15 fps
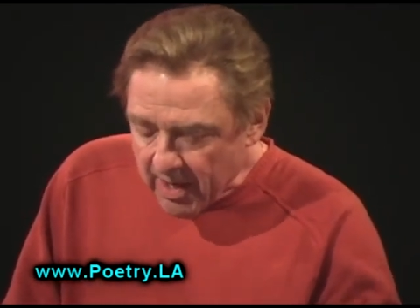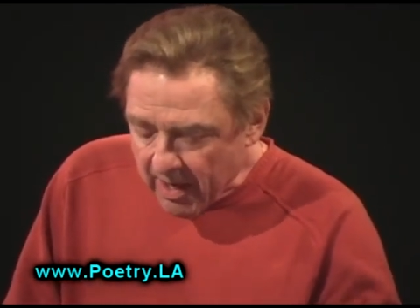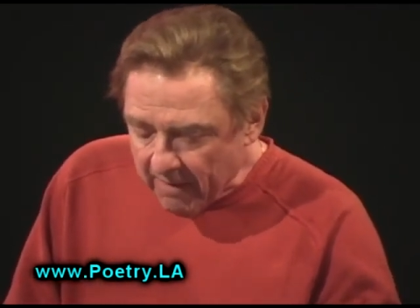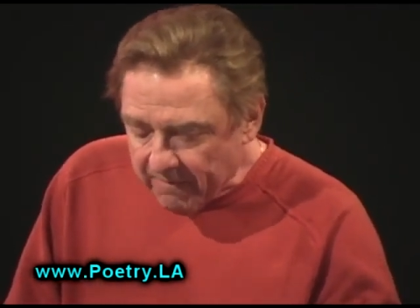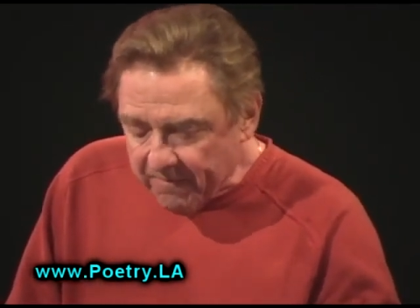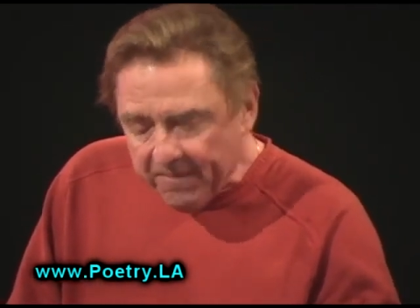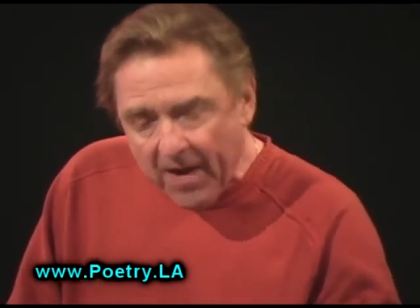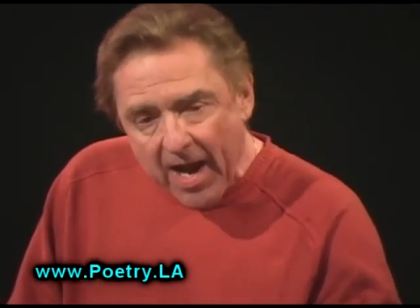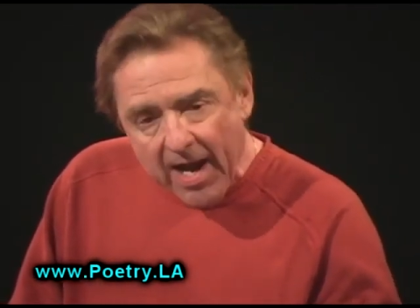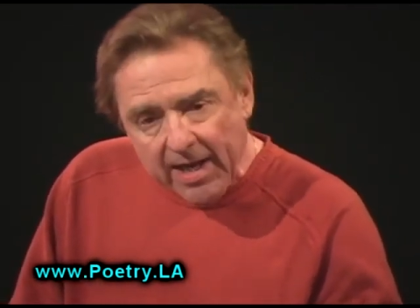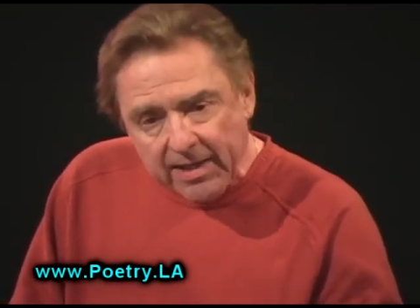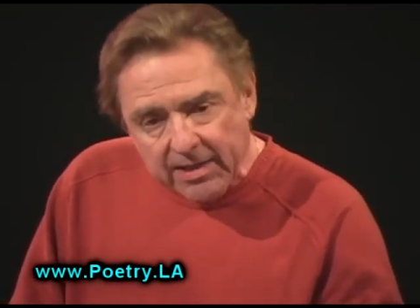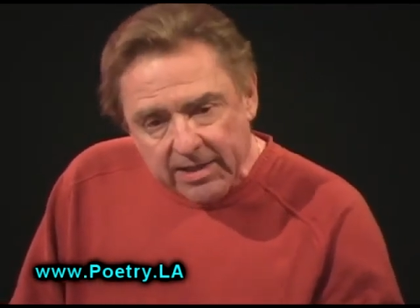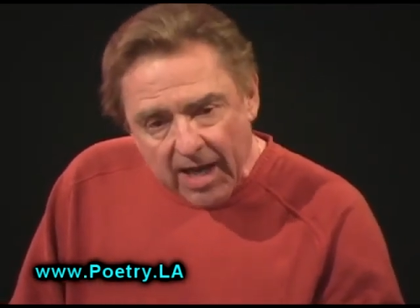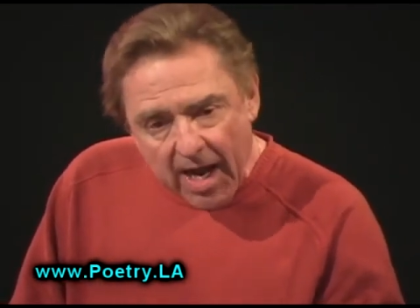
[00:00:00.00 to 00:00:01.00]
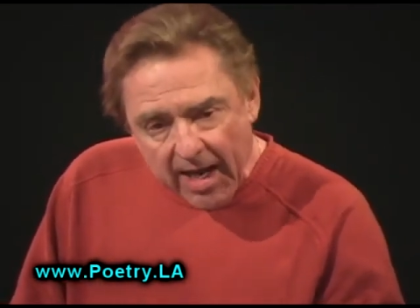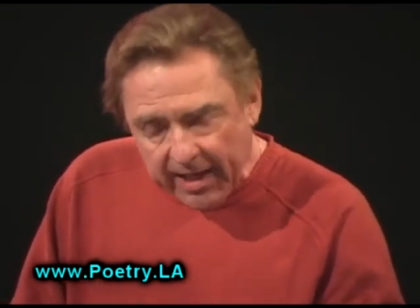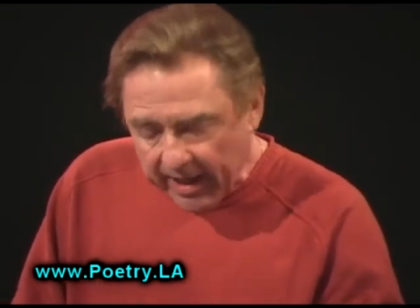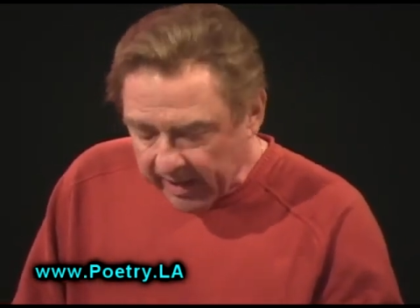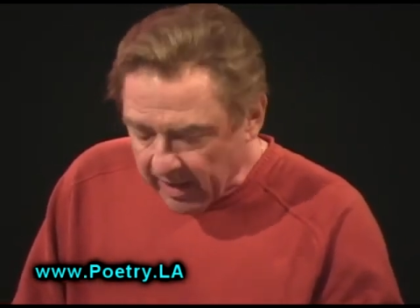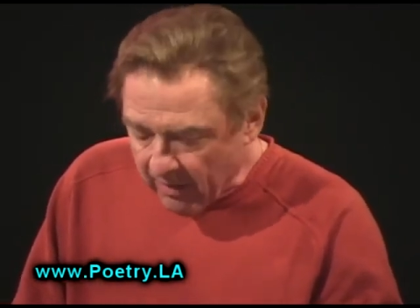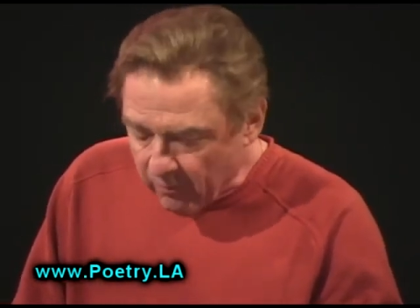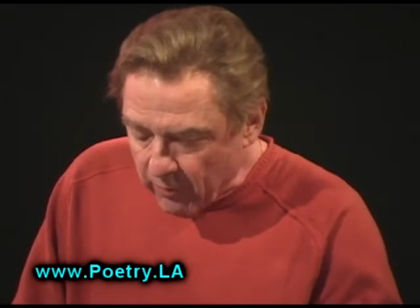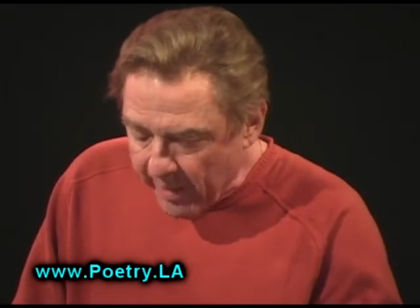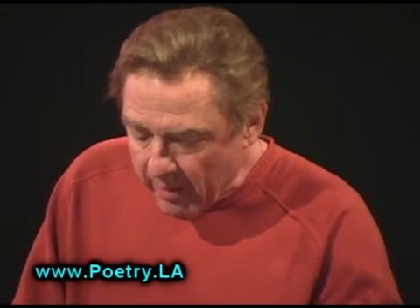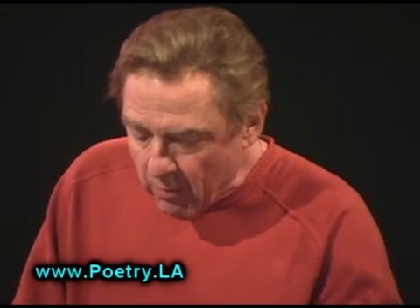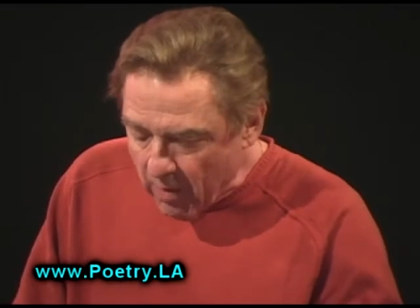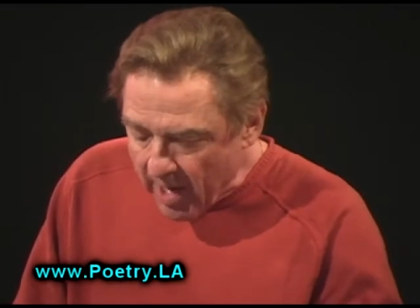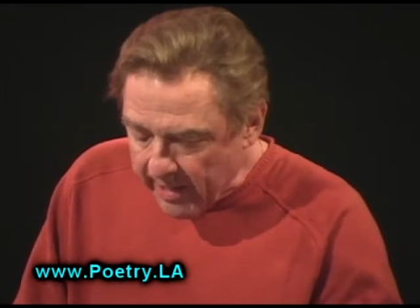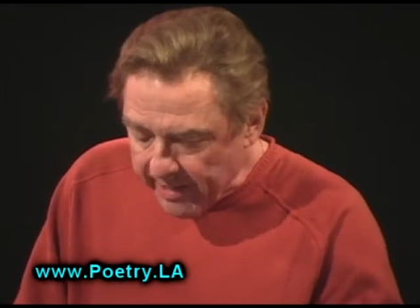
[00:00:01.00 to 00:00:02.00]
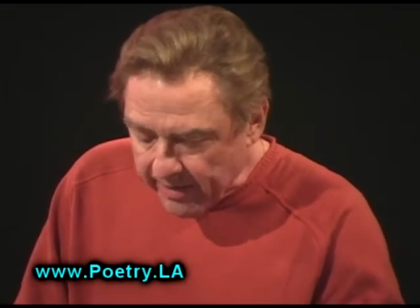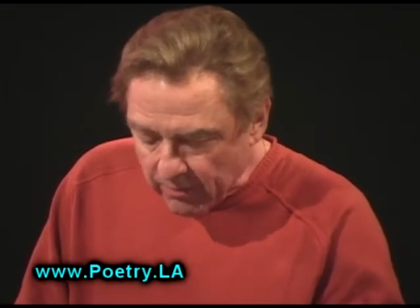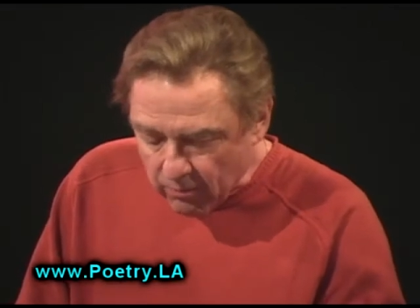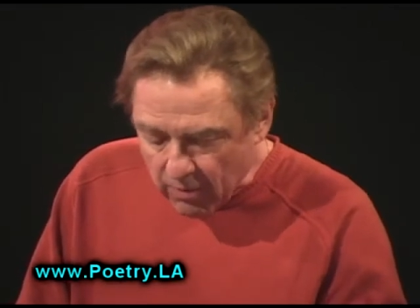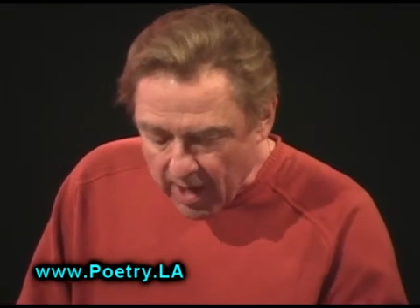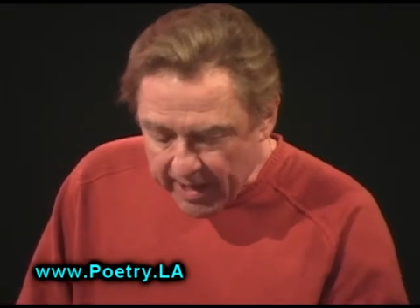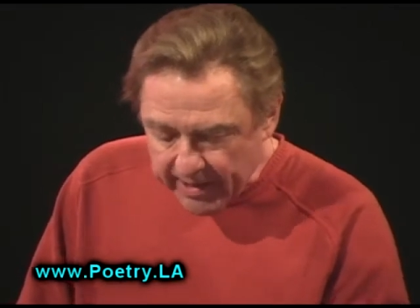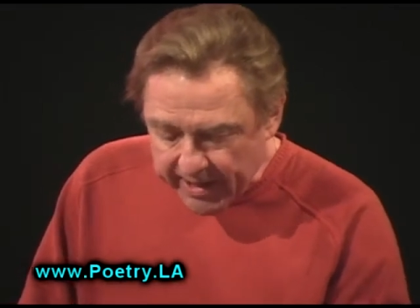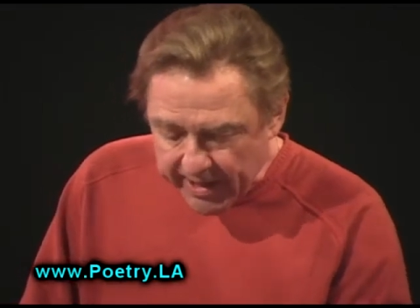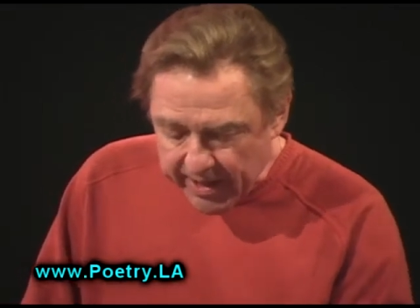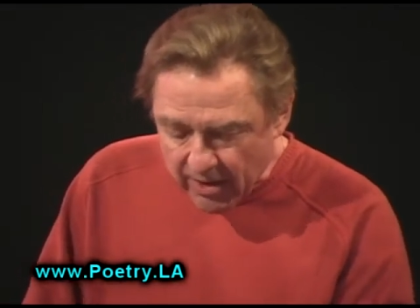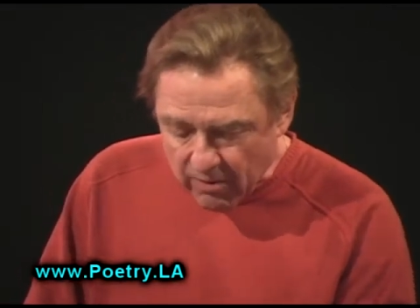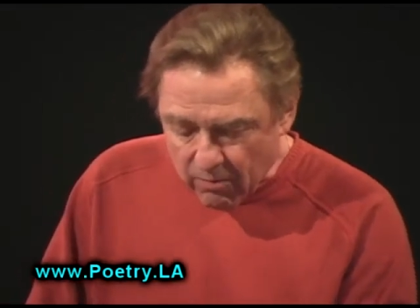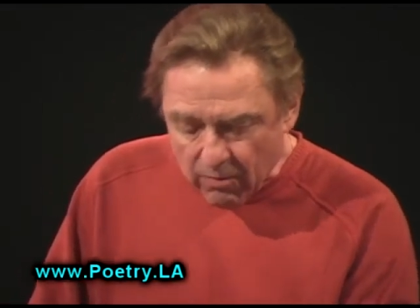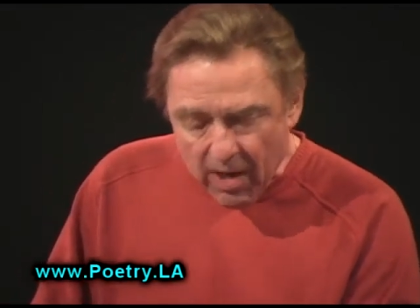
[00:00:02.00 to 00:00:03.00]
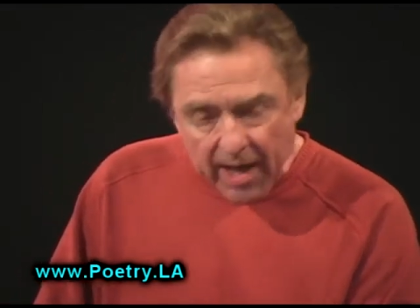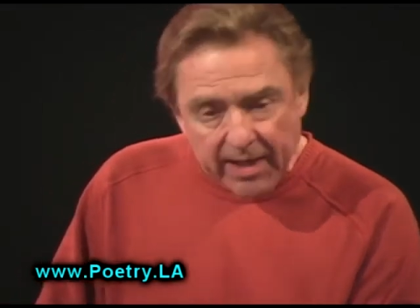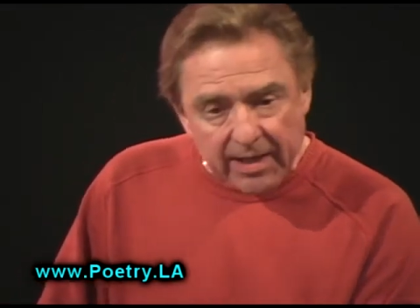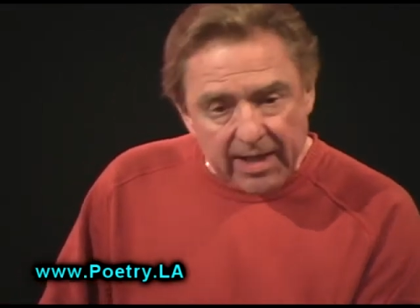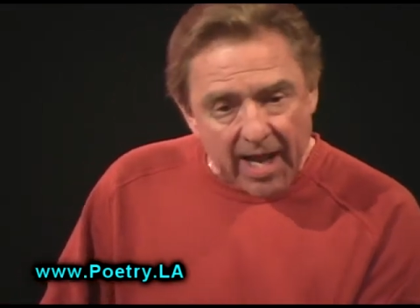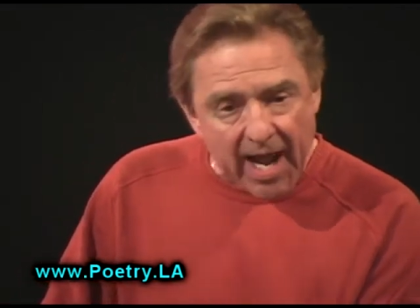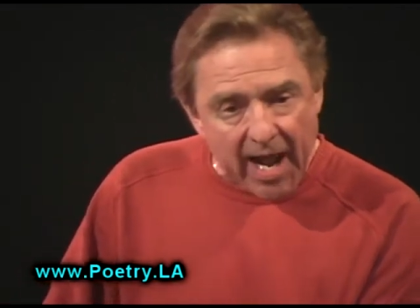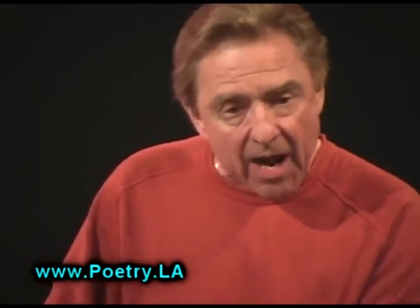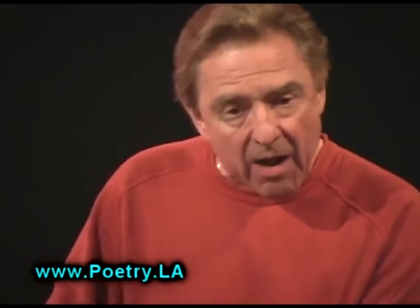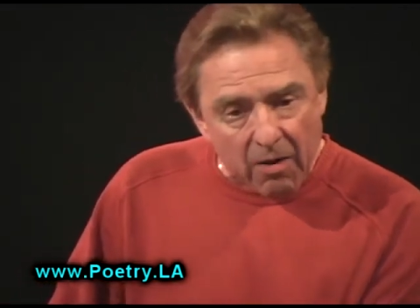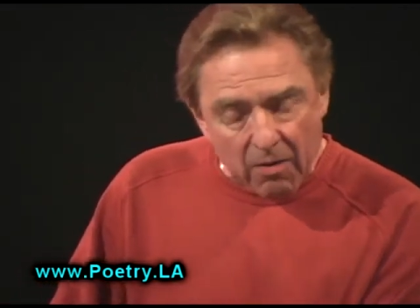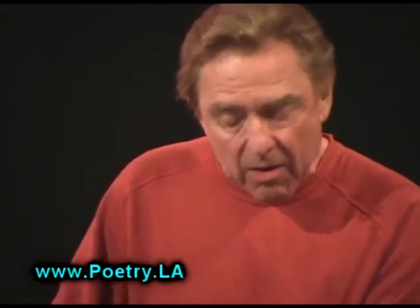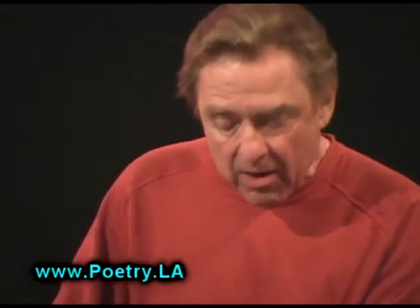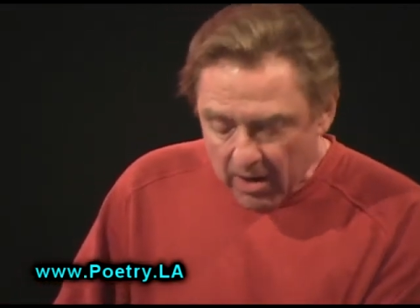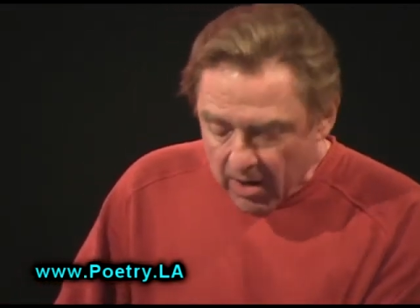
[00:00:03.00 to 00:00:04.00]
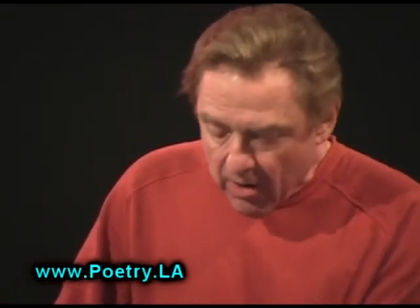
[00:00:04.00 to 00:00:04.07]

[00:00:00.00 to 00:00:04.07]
of fine dining, of we want it right here, right now,